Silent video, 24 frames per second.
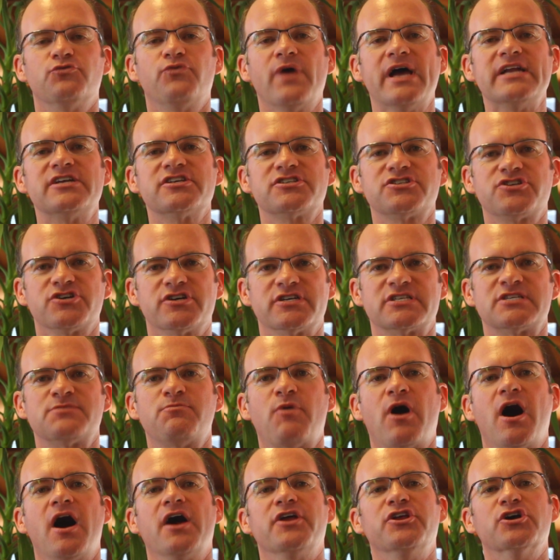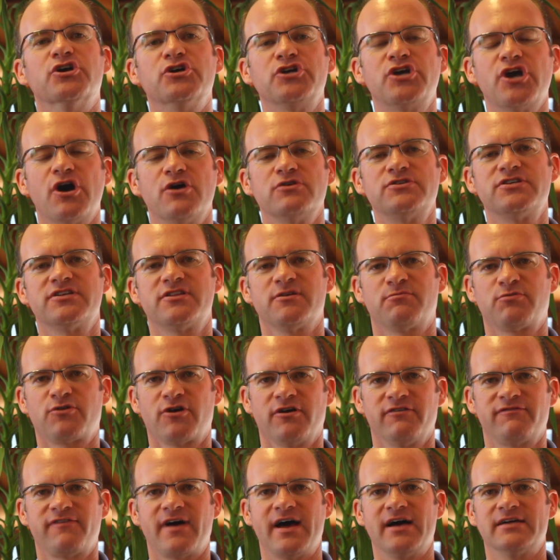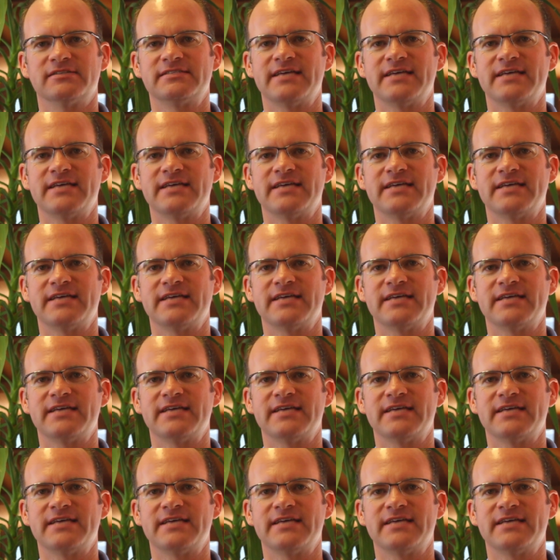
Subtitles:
register a spa, you'll go to the Profile